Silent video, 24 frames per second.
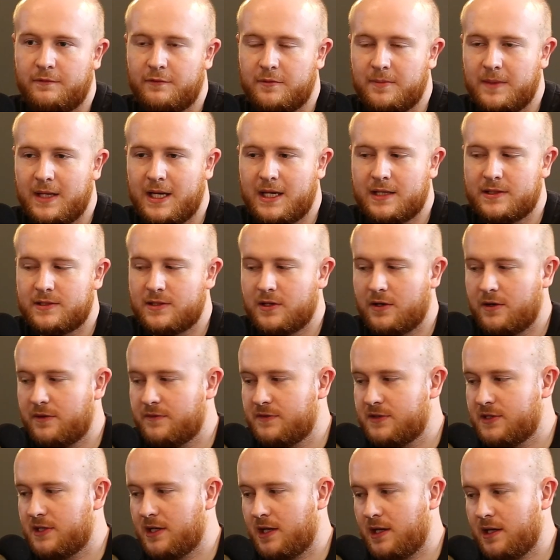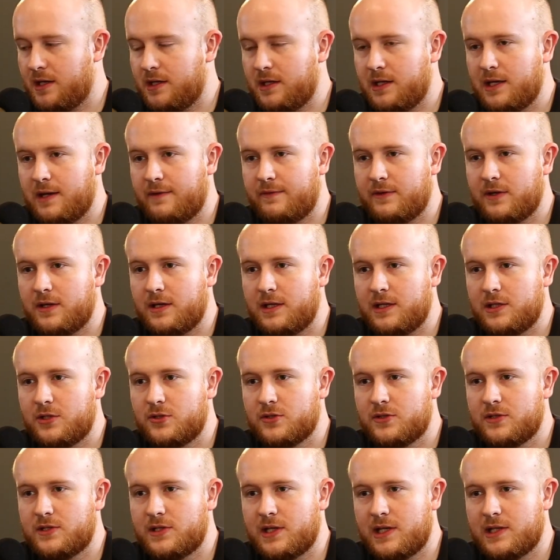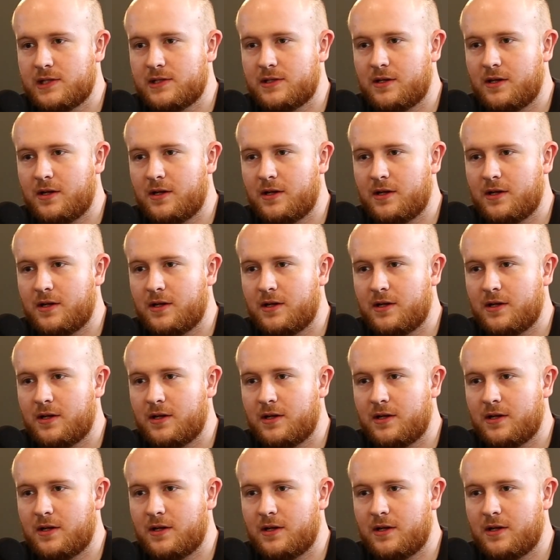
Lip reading: from the ads I've seen, he just says